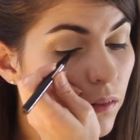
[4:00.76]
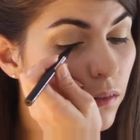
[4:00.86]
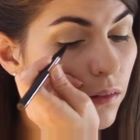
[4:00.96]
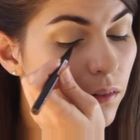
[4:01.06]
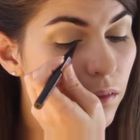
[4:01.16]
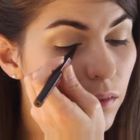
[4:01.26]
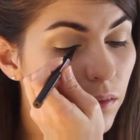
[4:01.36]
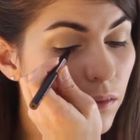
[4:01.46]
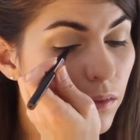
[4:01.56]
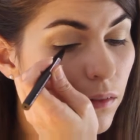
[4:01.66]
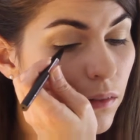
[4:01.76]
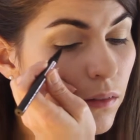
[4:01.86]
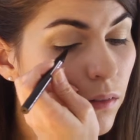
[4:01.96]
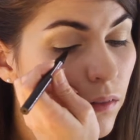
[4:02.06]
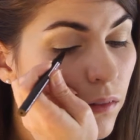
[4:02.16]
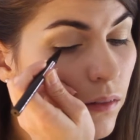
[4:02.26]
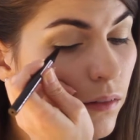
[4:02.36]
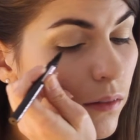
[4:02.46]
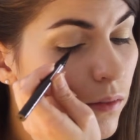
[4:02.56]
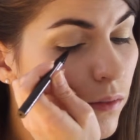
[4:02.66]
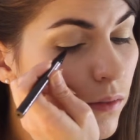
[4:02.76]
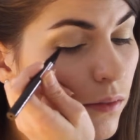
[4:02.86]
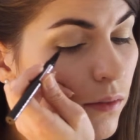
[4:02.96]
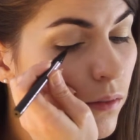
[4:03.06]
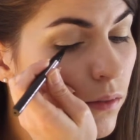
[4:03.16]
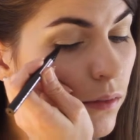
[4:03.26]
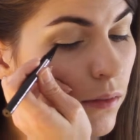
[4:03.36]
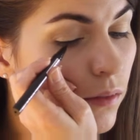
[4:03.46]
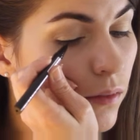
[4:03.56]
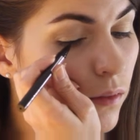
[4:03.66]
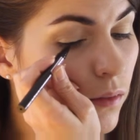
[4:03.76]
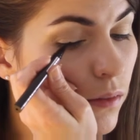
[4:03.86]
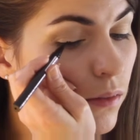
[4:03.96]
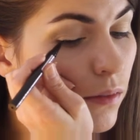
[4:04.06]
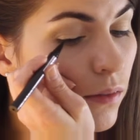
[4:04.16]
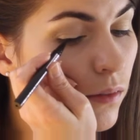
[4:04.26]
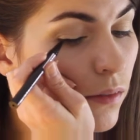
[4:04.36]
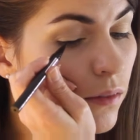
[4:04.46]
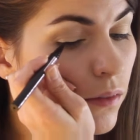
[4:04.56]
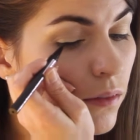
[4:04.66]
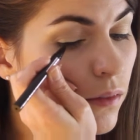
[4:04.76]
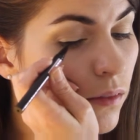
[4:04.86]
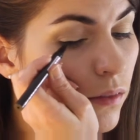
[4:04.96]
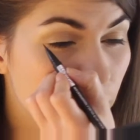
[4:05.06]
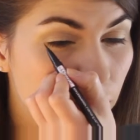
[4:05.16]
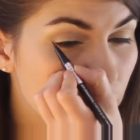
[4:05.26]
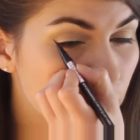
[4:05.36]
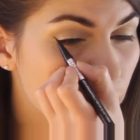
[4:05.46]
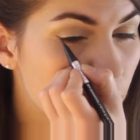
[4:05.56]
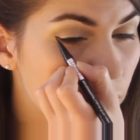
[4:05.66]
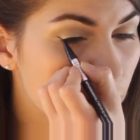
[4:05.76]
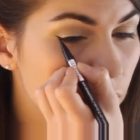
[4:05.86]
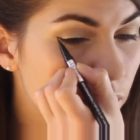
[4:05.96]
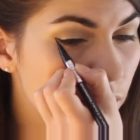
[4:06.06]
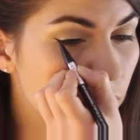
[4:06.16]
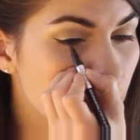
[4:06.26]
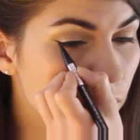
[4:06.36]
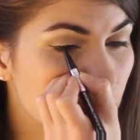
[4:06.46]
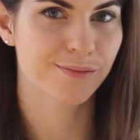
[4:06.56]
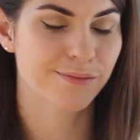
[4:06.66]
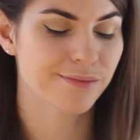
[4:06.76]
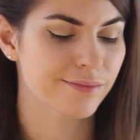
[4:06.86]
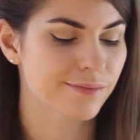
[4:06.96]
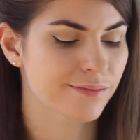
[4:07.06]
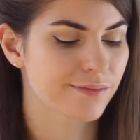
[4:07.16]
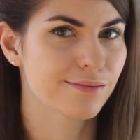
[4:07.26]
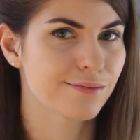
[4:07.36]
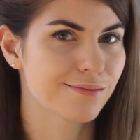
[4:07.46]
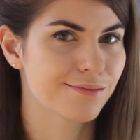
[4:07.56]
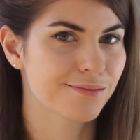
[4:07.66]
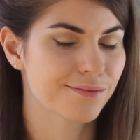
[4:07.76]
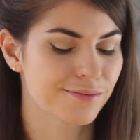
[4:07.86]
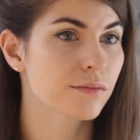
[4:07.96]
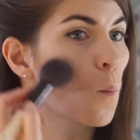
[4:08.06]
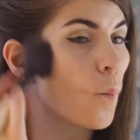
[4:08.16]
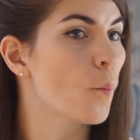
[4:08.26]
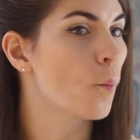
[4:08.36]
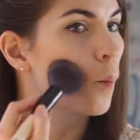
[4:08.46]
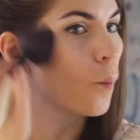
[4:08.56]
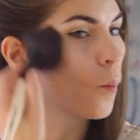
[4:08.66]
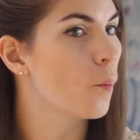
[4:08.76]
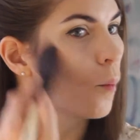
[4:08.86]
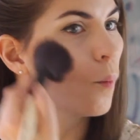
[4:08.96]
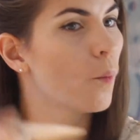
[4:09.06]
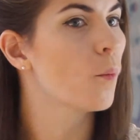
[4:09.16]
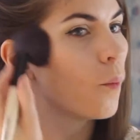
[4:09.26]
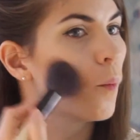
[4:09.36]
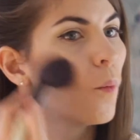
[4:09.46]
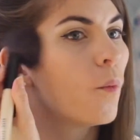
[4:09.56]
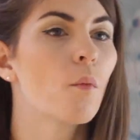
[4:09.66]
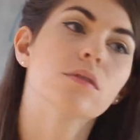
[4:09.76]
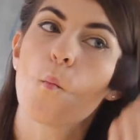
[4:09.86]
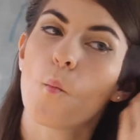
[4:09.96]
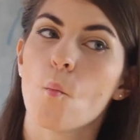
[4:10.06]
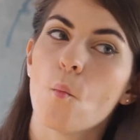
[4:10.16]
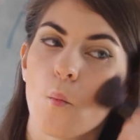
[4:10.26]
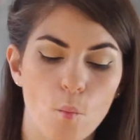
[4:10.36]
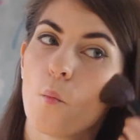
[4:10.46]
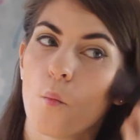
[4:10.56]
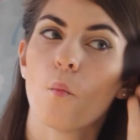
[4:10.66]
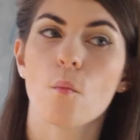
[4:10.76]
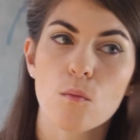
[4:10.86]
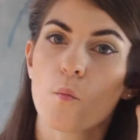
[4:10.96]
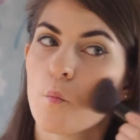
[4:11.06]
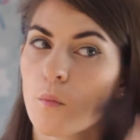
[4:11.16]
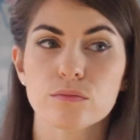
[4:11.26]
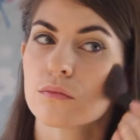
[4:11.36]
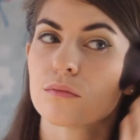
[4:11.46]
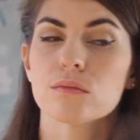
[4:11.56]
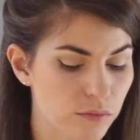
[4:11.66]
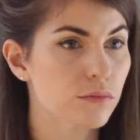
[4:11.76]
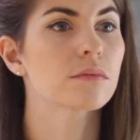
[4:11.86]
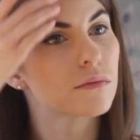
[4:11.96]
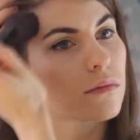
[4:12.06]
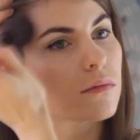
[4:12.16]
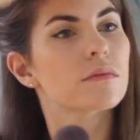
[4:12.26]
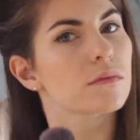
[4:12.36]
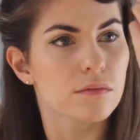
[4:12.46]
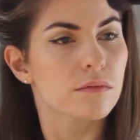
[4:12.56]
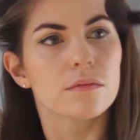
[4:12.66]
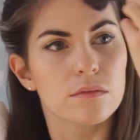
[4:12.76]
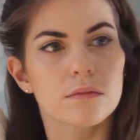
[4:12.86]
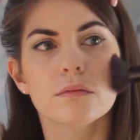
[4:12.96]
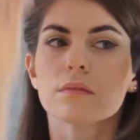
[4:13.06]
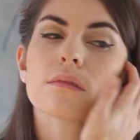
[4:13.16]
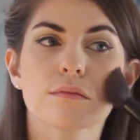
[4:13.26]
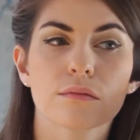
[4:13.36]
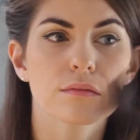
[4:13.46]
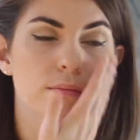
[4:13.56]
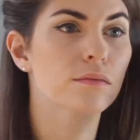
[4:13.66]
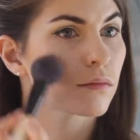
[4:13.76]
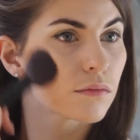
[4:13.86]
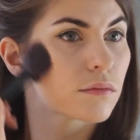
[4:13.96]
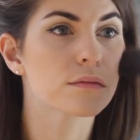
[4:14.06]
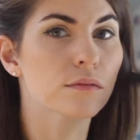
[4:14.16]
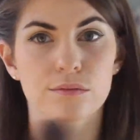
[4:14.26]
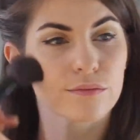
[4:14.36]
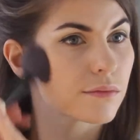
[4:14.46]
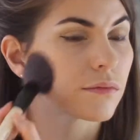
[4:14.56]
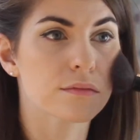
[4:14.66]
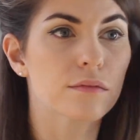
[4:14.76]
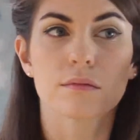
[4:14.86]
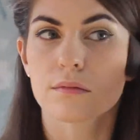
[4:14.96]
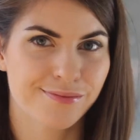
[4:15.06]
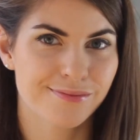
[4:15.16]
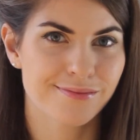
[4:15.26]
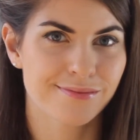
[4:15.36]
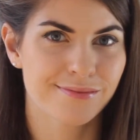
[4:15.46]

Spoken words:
eyes and blend the fake eyelashes in with my own eyelashes. Then for a little bit of contouring I'm going to use my Mineralized Skin Finish Natural in the shade Medium Dark, just underneath my cheekbones to give myself a little bit more colour and definition.